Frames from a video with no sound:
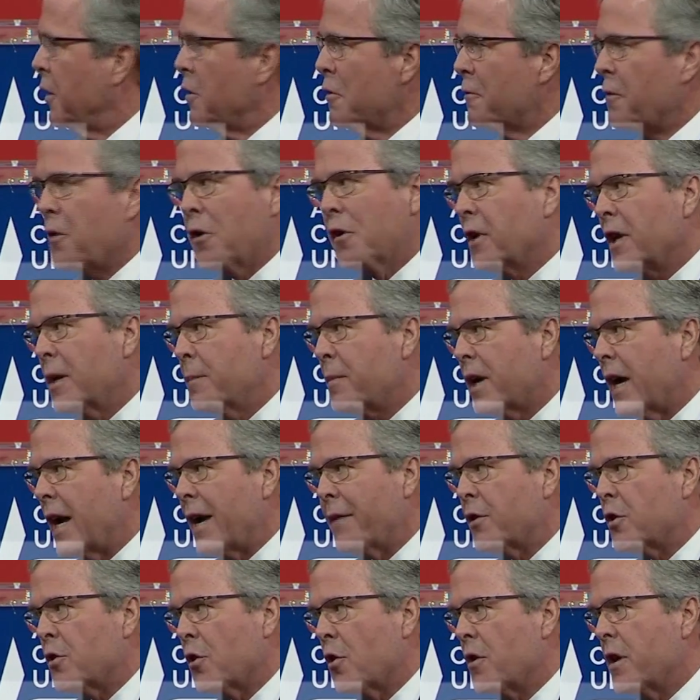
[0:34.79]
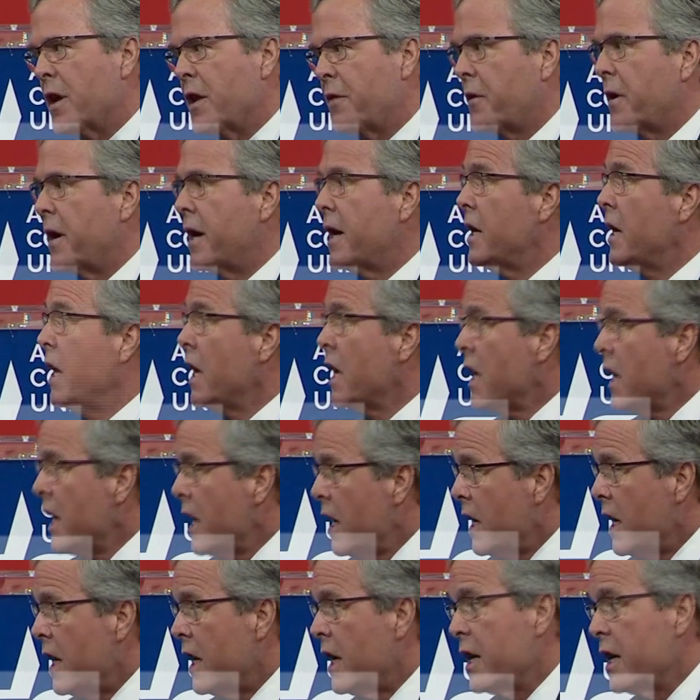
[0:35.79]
covertly, but I haven't heard anything. Israel?